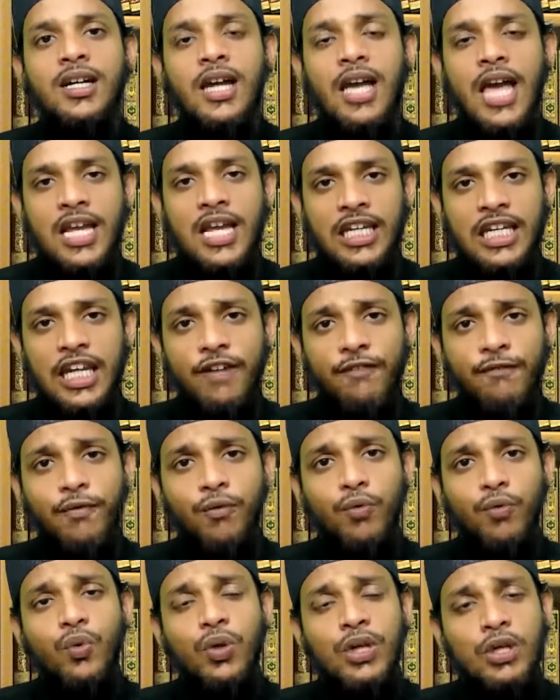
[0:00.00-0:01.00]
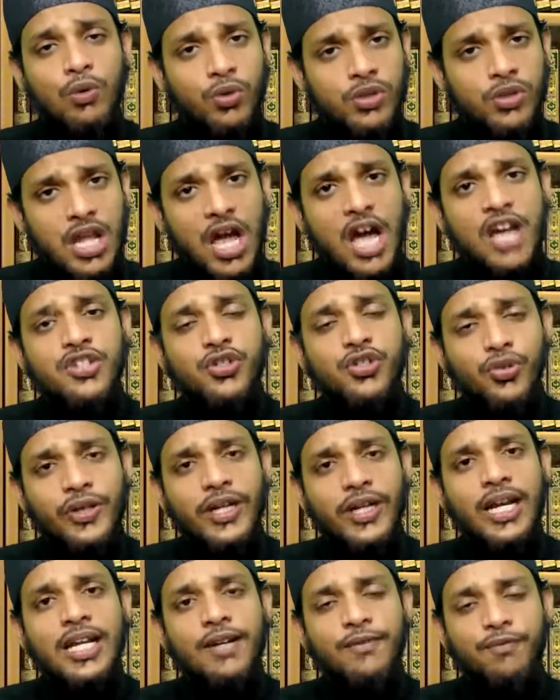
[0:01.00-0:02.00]
and if we would like to
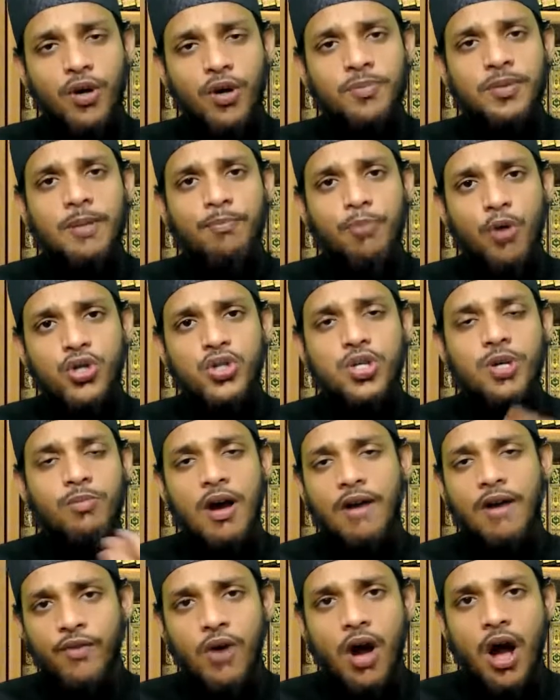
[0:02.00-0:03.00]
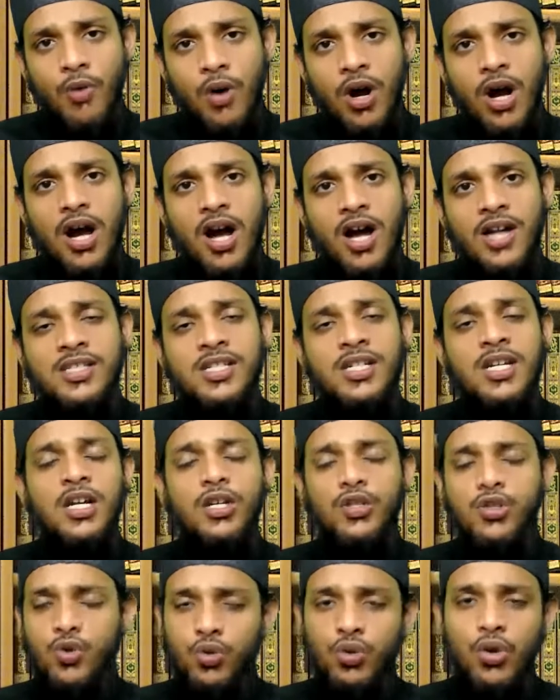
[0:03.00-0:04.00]
really from the bottom of our heart
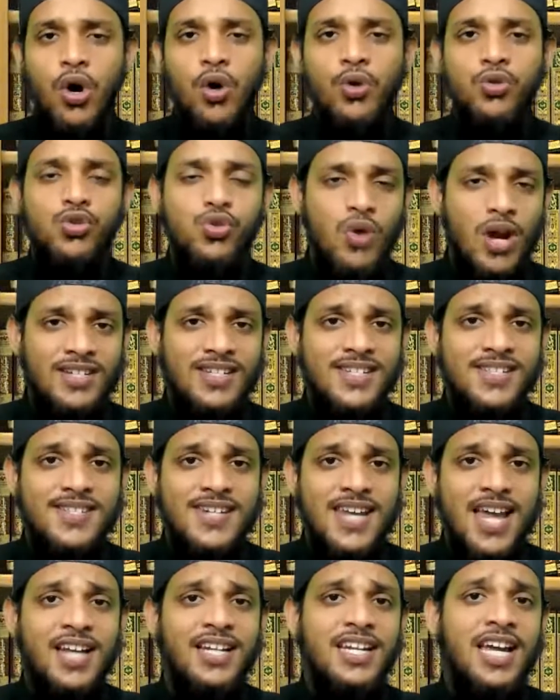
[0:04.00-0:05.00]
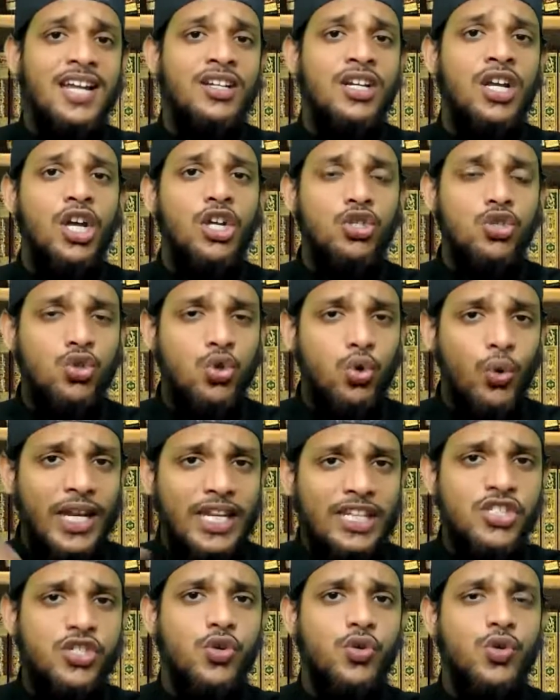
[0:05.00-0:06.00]
to know, to understand, and to
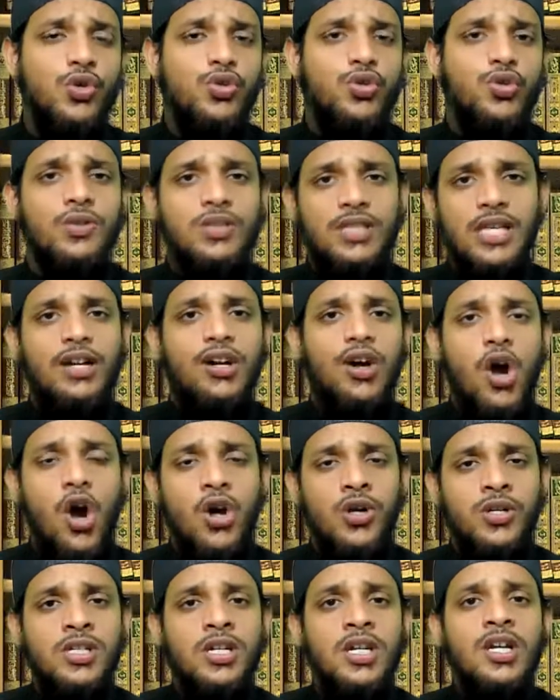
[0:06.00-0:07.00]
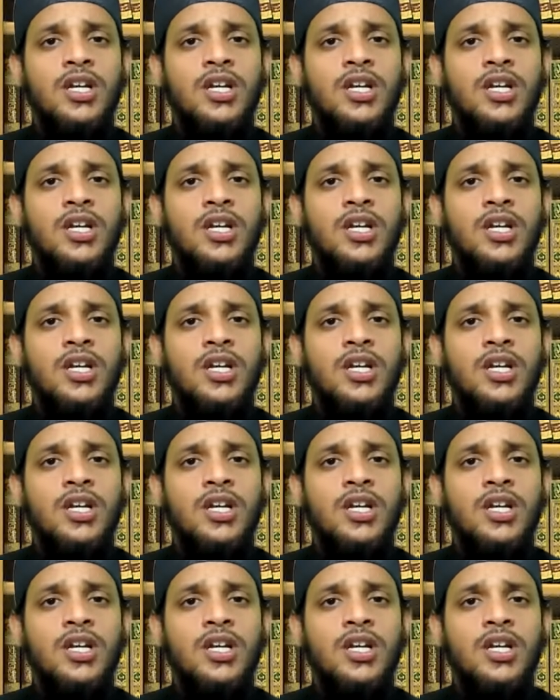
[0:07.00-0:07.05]
introduce with the God,